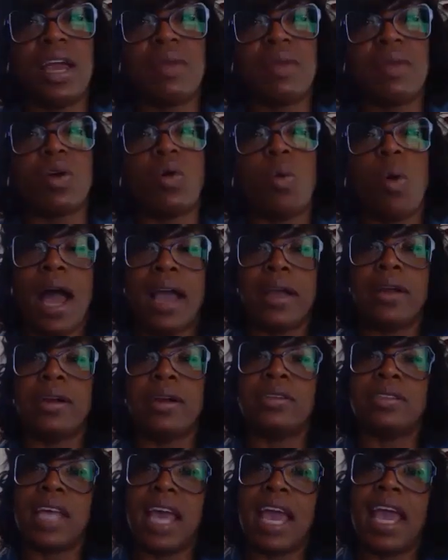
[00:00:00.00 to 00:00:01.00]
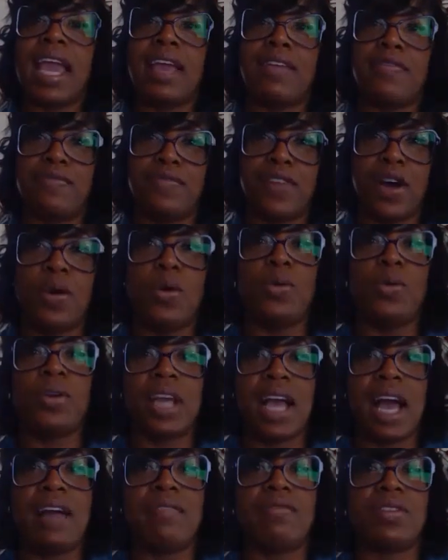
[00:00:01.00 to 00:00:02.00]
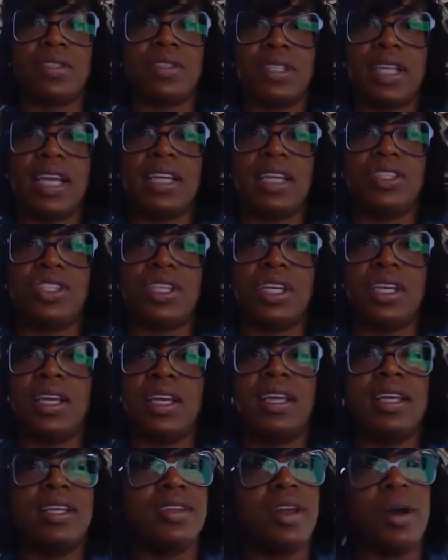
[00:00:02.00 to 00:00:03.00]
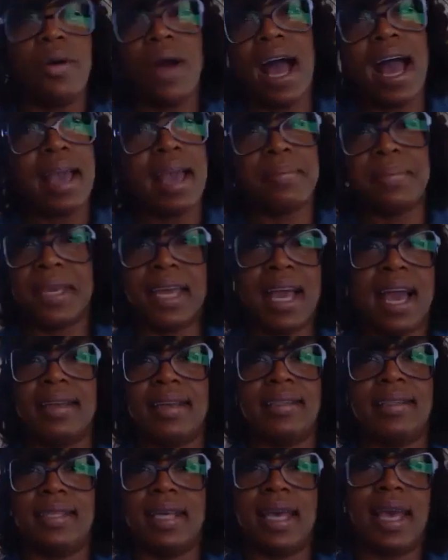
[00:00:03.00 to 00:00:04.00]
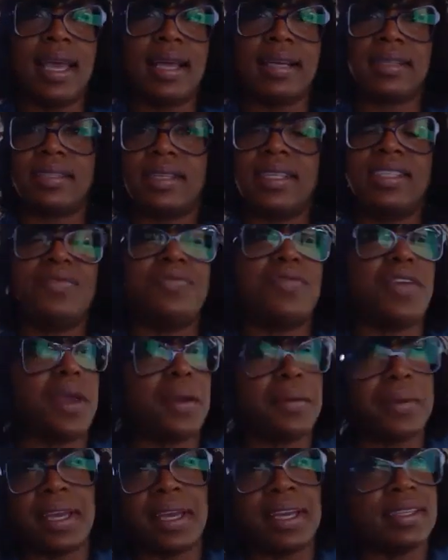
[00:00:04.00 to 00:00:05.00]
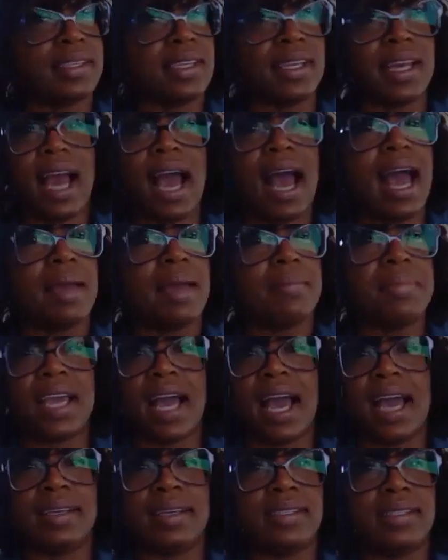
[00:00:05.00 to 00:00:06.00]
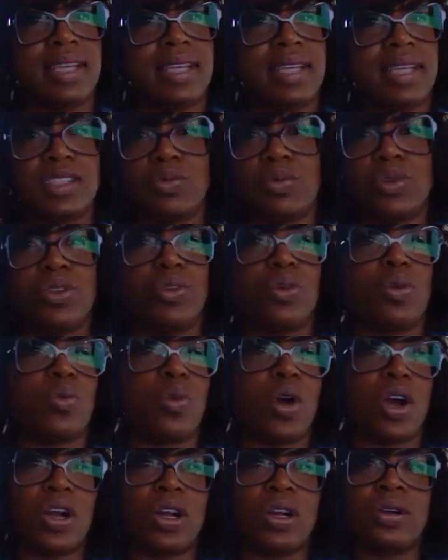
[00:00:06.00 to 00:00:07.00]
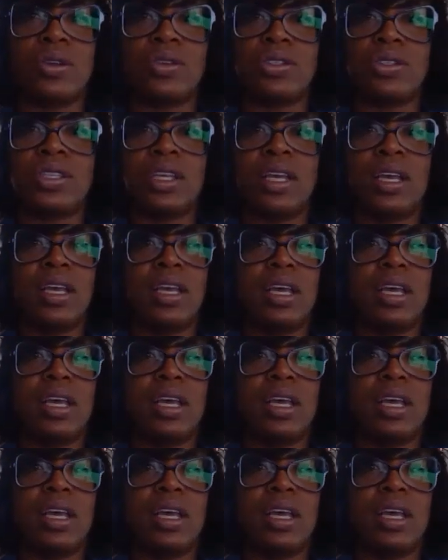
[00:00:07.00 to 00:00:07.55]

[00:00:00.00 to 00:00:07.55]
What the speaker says: that requires a phone conversation, don't hide behind a text. It's very easy to hide behind a text with your words.